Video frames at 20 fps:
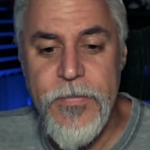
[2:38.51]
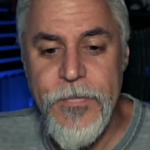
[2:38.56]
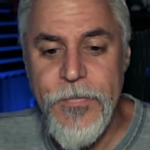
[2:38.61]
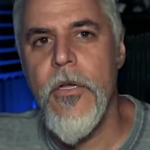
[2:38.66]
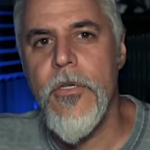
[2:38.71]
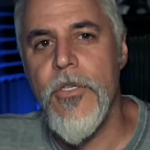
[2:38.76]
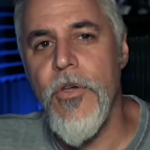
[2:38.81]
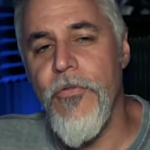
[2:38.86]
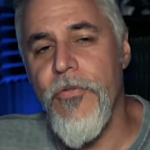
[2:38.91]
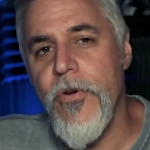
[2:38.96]

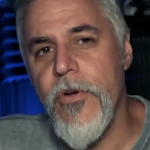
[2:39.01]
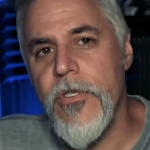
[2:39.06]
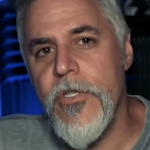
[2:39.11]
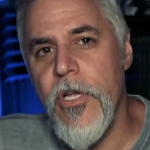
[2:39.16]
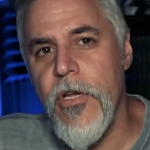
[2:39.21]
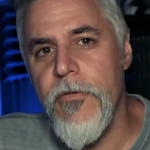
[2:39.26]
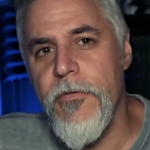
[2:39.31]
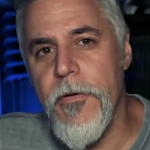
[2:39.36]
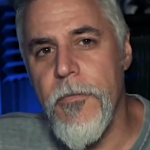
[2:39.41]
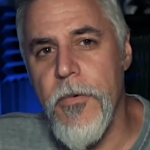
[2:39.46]
So first
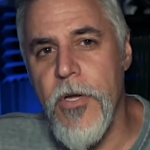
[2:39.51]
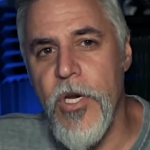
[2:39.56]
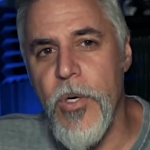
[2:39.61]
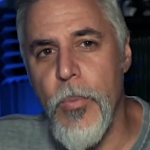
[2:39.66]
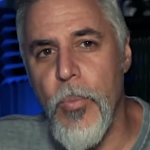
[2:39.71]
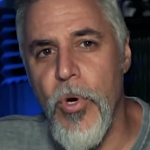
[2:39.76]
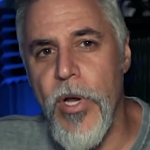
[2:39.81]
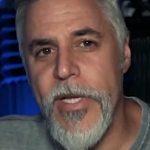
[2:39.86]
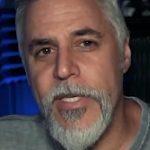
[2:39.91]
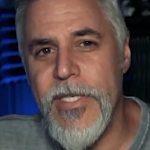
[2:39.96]
off, I'm going to
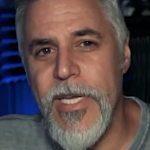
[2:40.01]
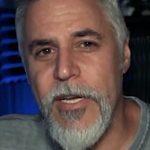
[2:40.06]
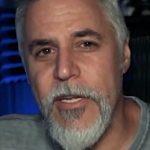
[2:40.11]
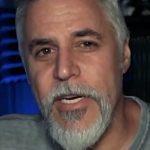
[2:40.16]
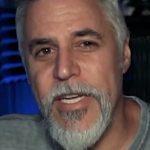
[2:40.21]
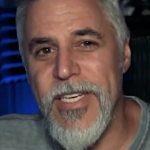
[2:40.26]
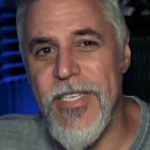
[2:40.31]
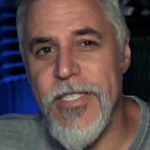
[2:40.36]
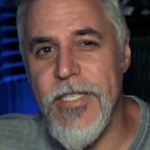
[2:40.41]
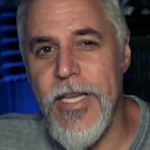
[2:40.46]
break down
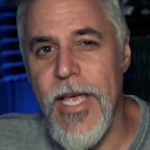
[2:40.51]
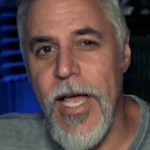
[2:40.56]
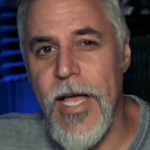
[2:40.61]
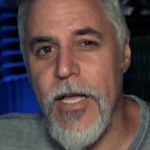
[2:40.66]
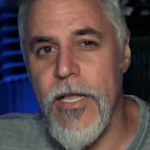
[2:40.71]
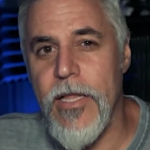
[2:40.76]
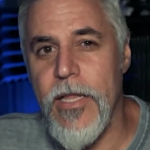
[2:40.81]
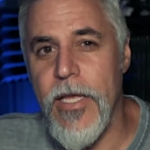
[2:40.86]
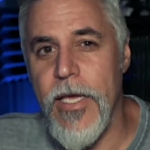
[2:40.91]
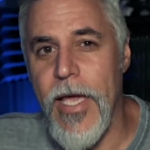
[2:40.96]

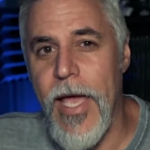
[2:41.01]
exactly